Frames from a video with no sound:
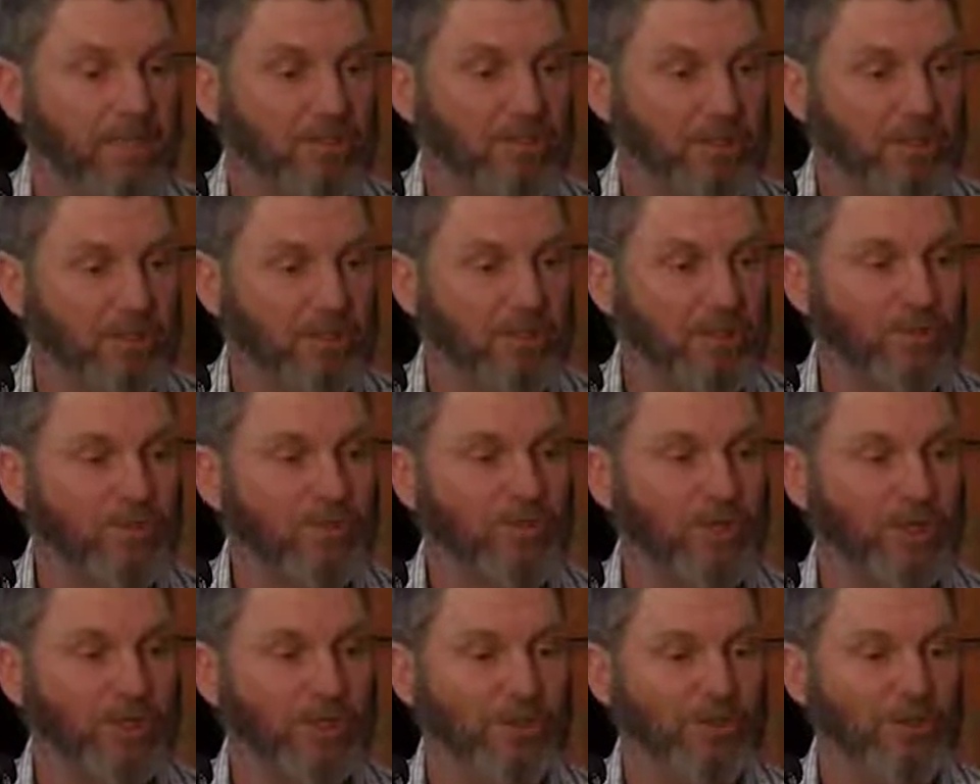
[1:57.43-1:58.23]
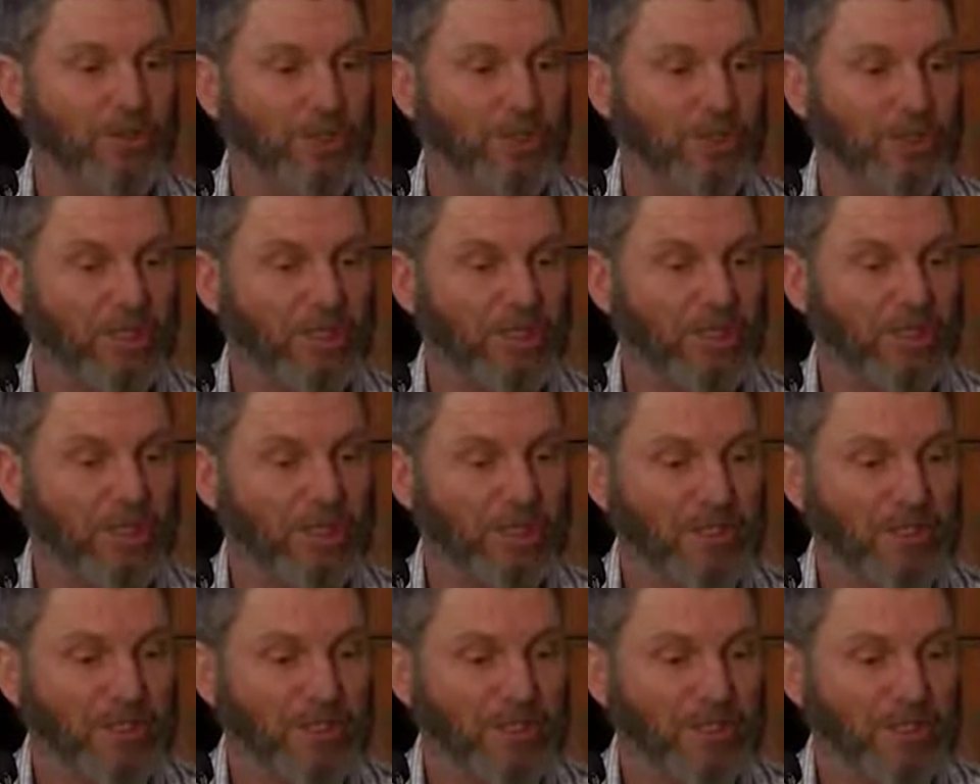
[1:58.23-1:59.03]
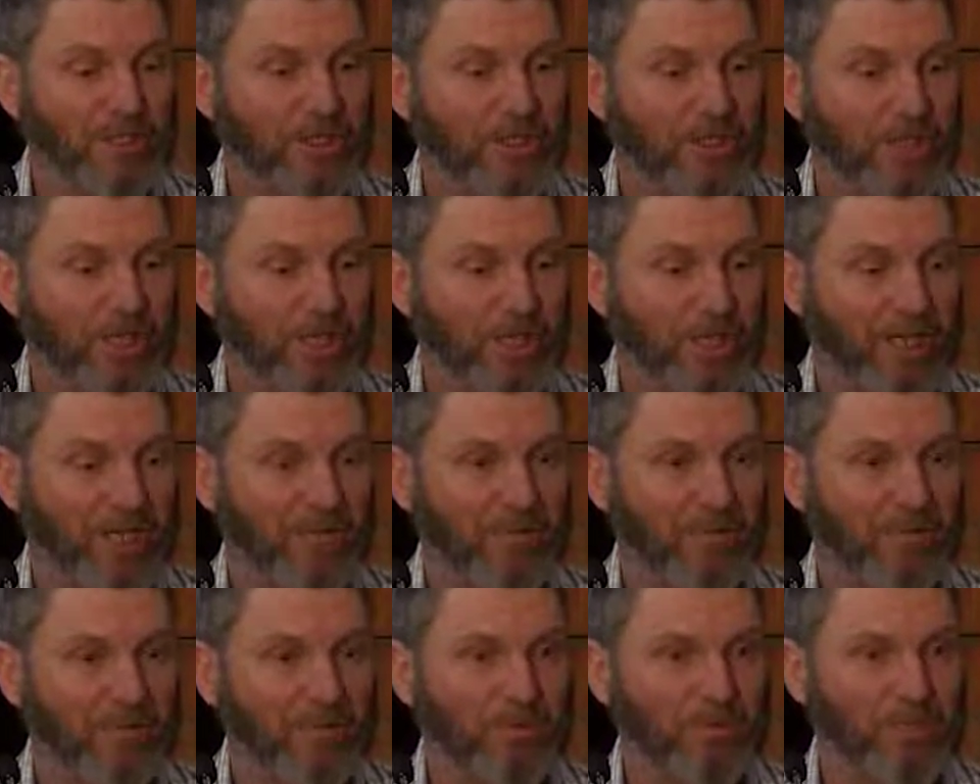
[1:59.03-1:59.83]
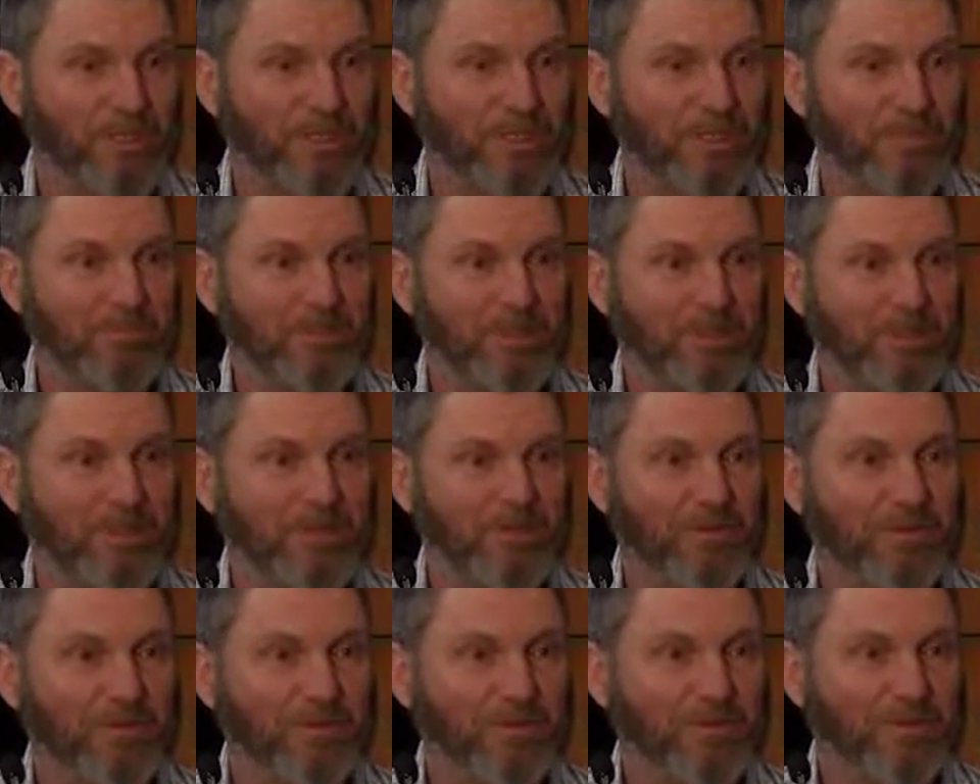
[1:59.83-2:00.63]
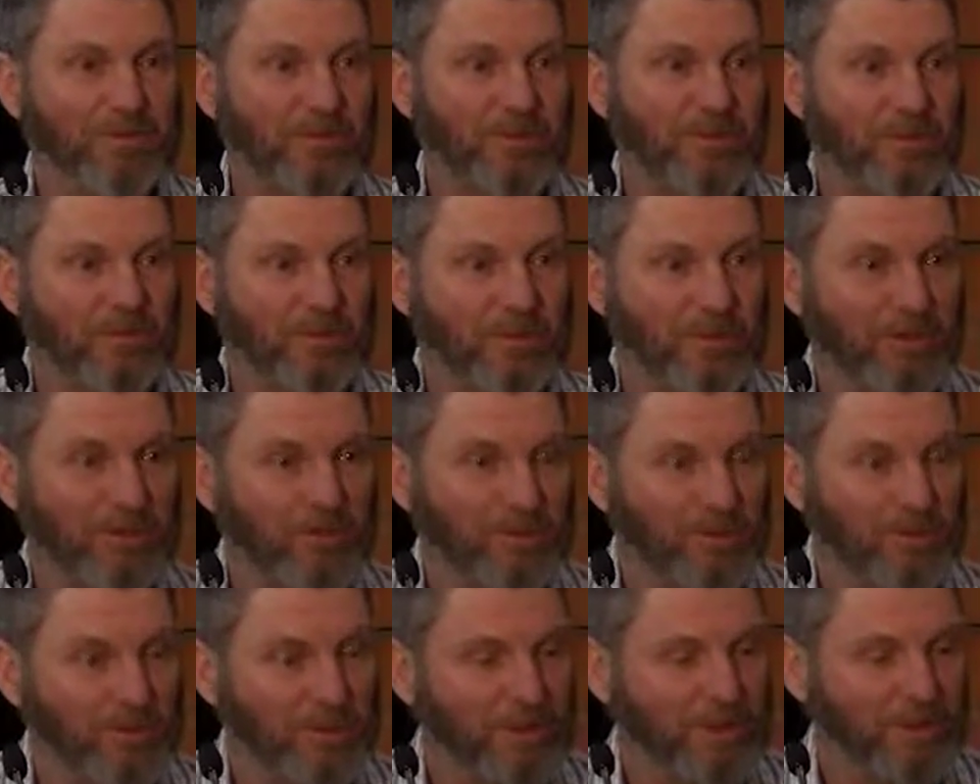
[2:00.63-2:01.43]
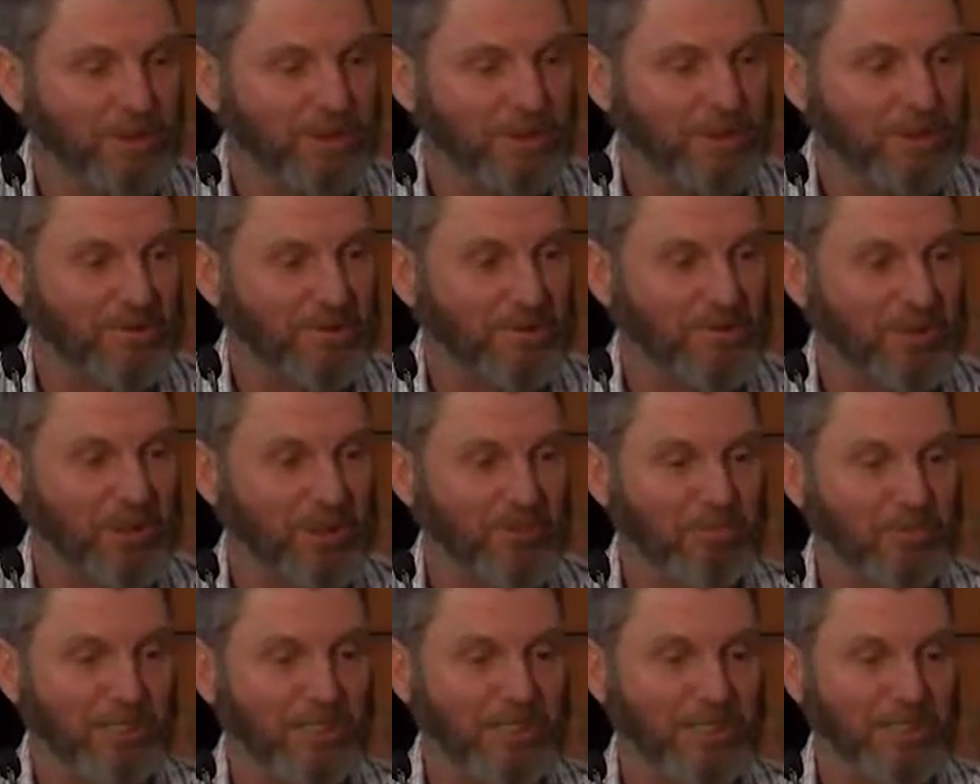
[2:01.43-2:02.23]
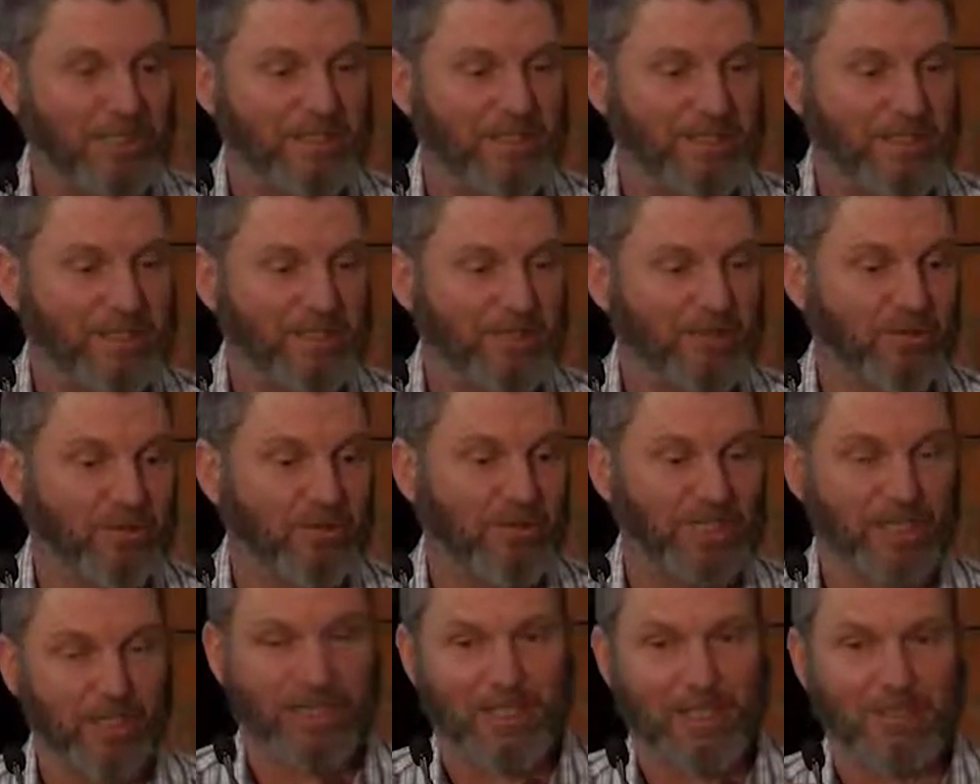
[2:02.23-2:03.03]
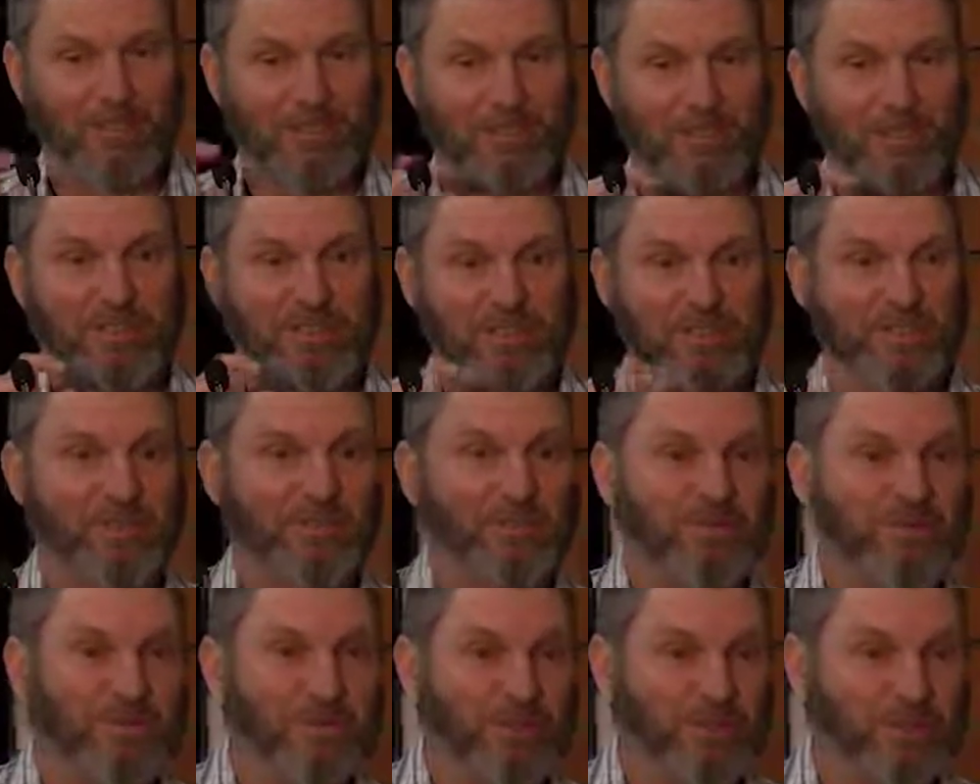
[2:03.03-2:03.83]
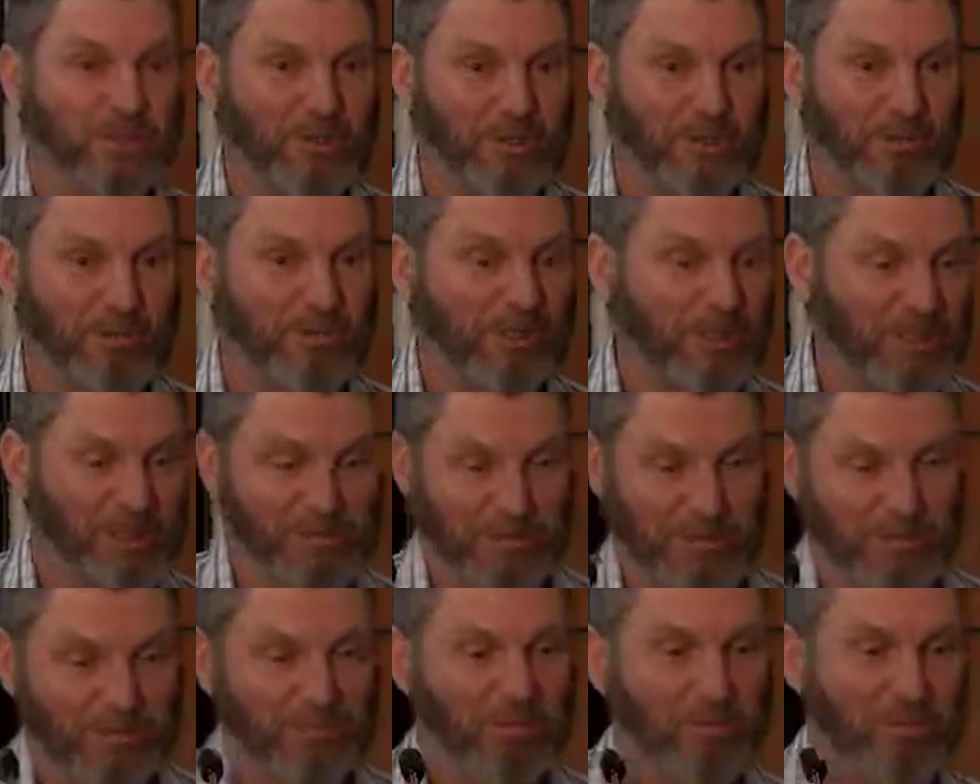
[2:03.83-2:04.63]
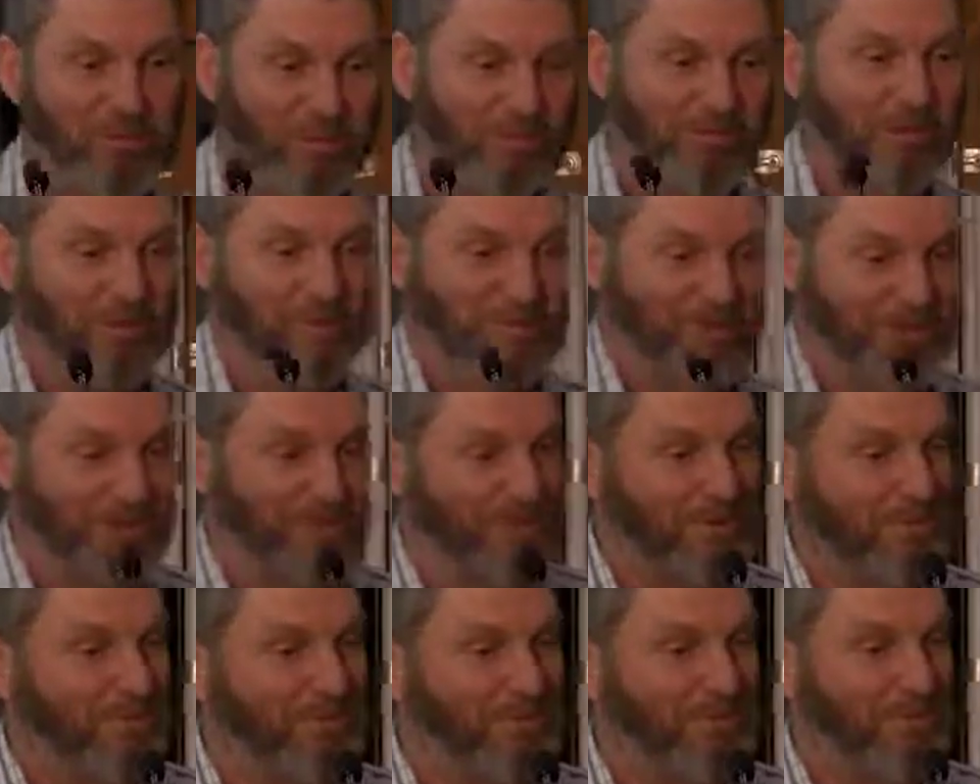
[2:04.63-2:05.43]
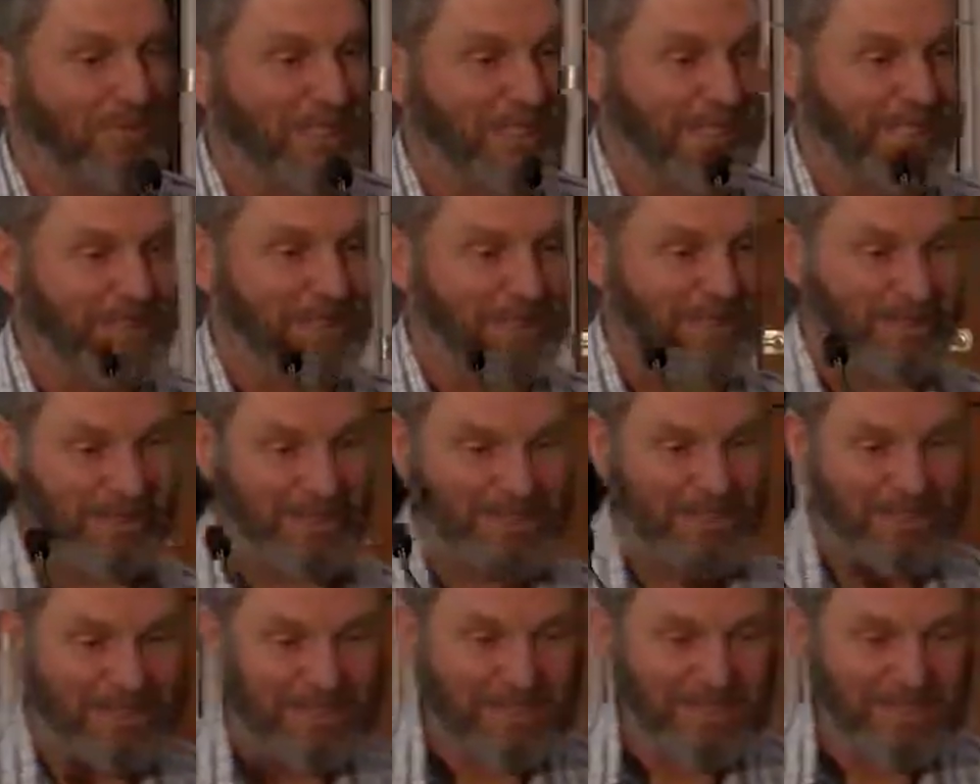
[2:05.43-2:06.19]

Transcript: So this is quite unique in that what I spent 3 or 4 years doing my PhD on comes in a single tube, and you just buy it from the store, basically,